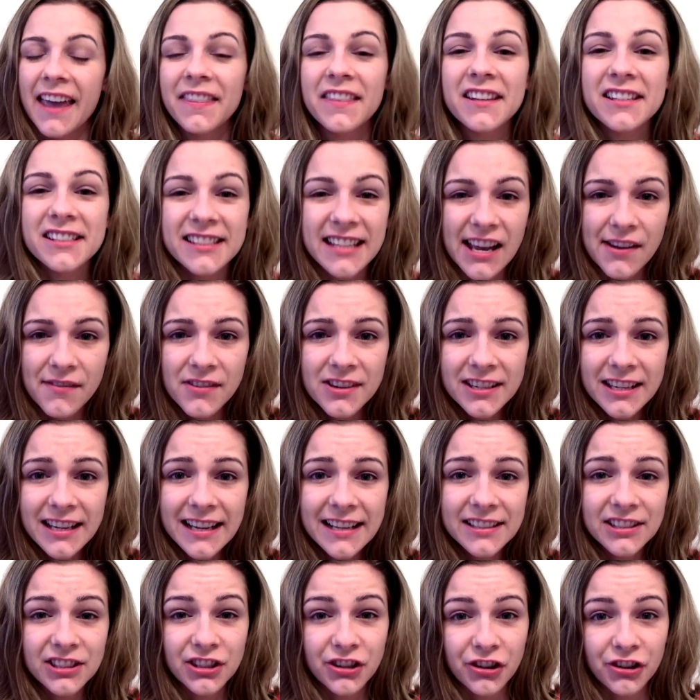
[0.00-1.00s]
In the
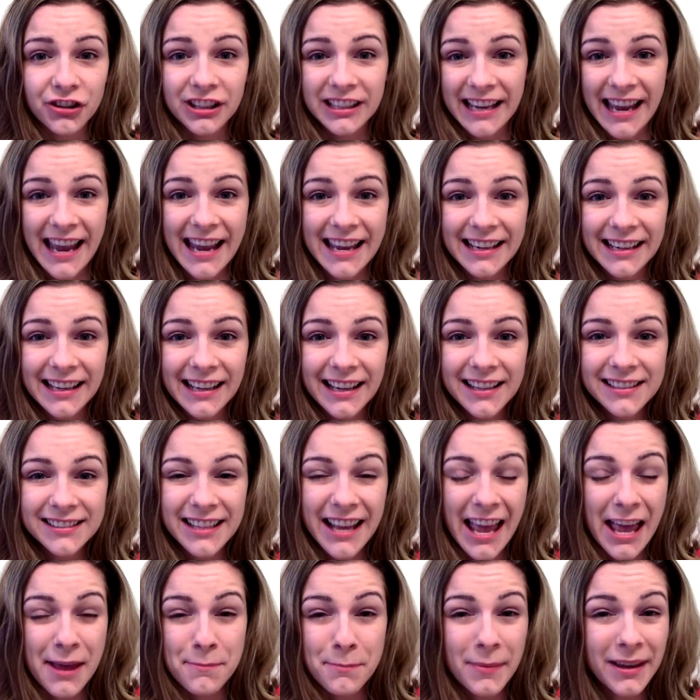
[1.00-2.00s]
70s and early
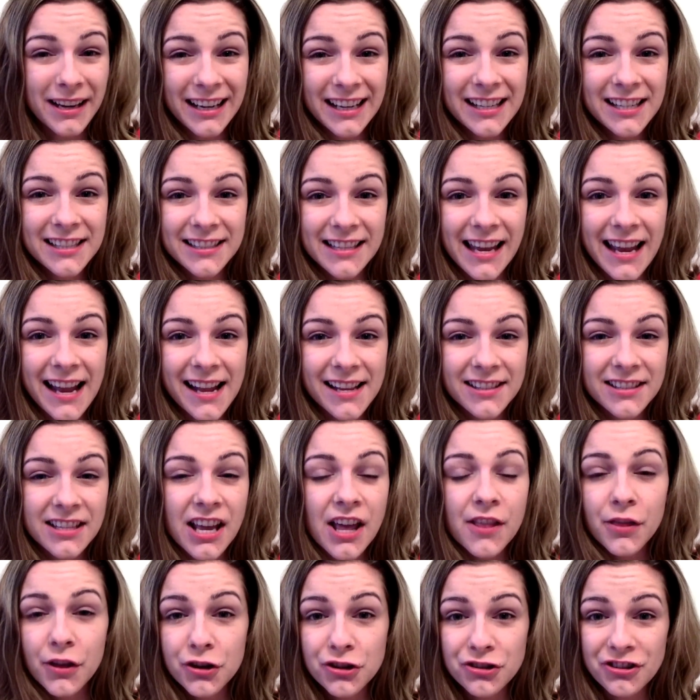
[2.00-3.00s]
80s, in many states,
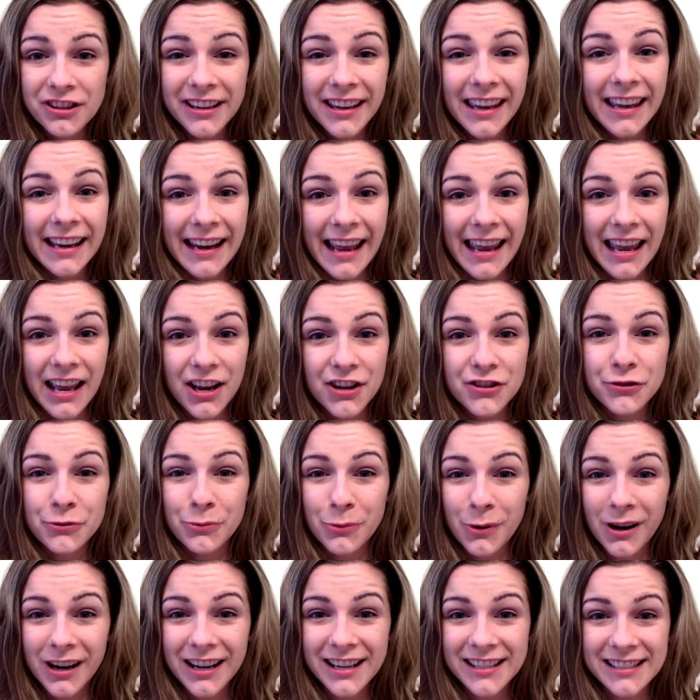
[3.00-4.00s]
the drinking age
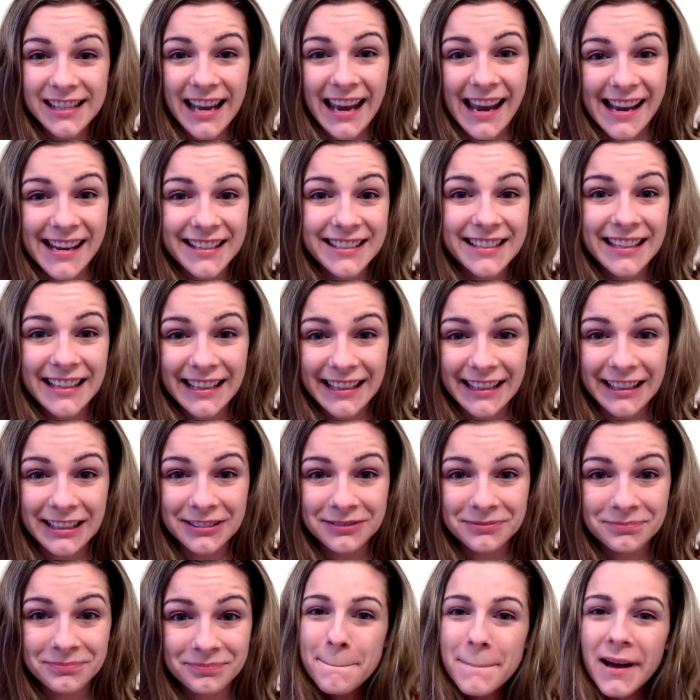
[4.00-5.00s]
was
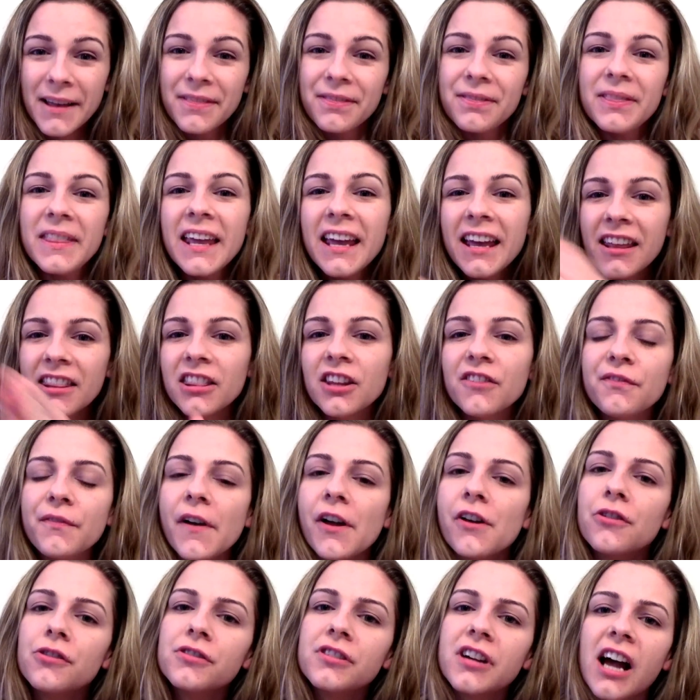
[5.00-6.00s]
18. But then the
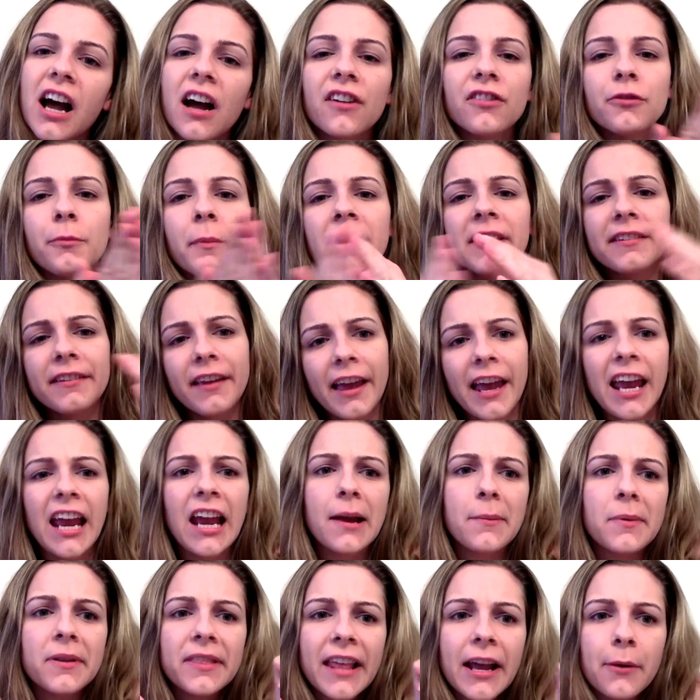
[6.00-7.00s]
federal government
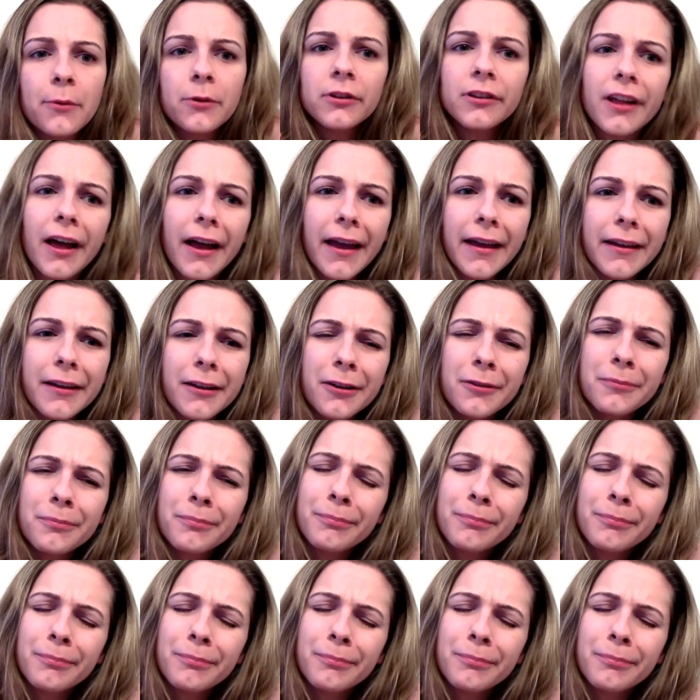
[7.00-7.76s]
came and they were like,